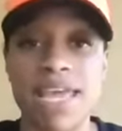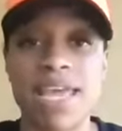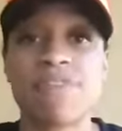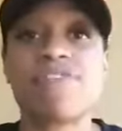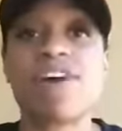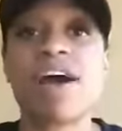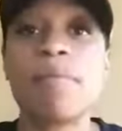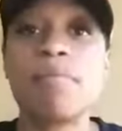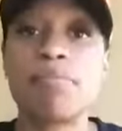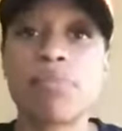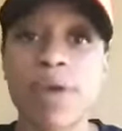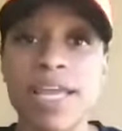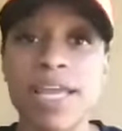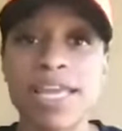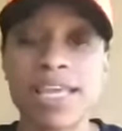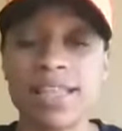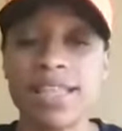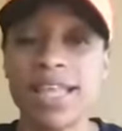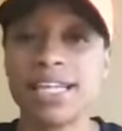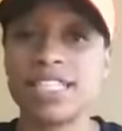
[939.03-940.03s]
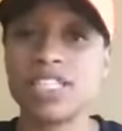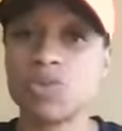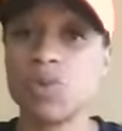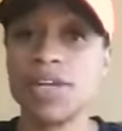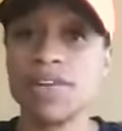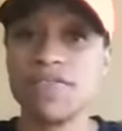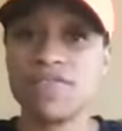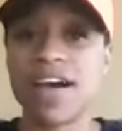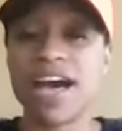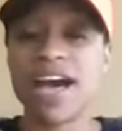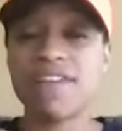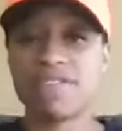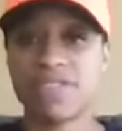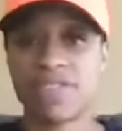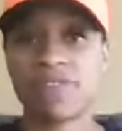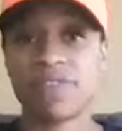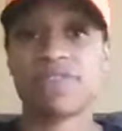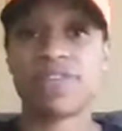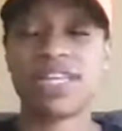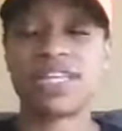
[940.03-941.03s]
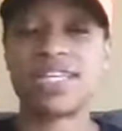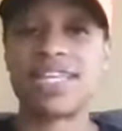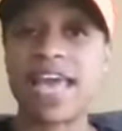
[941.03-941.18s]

if I'm breaking that 2550